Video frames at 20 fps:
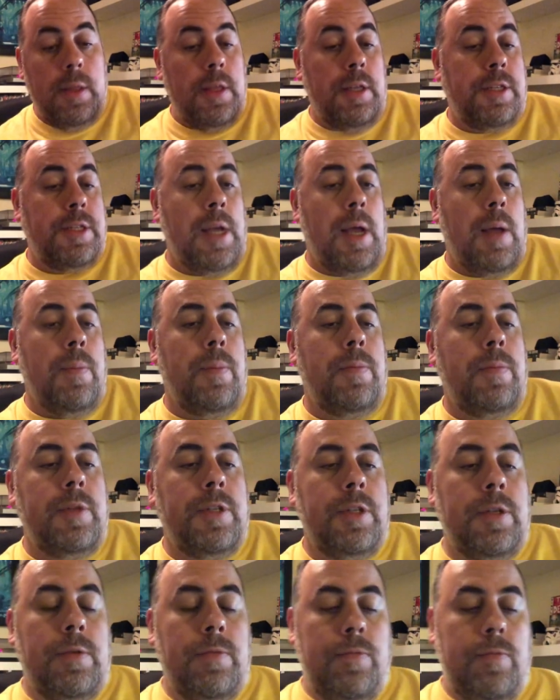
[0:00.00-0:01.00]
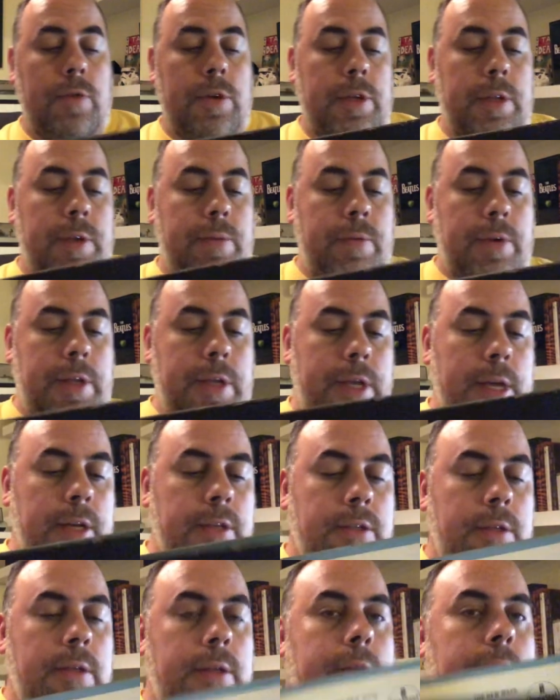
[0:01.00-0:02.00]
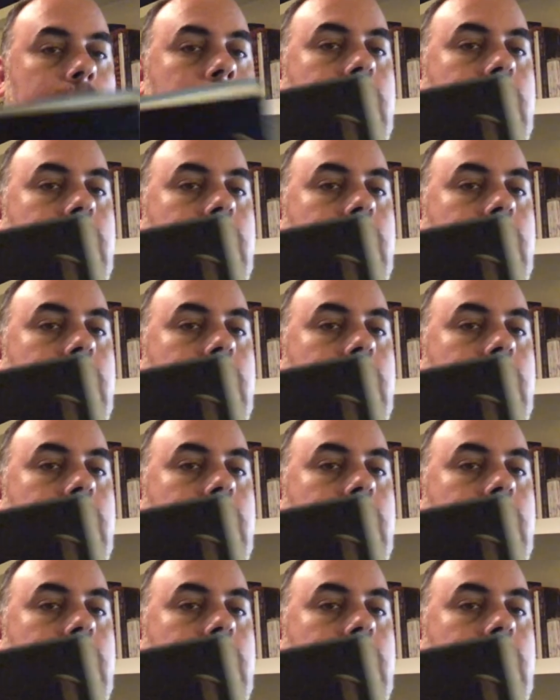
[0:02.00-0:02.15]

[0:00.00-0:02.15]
This album is in really, really excellent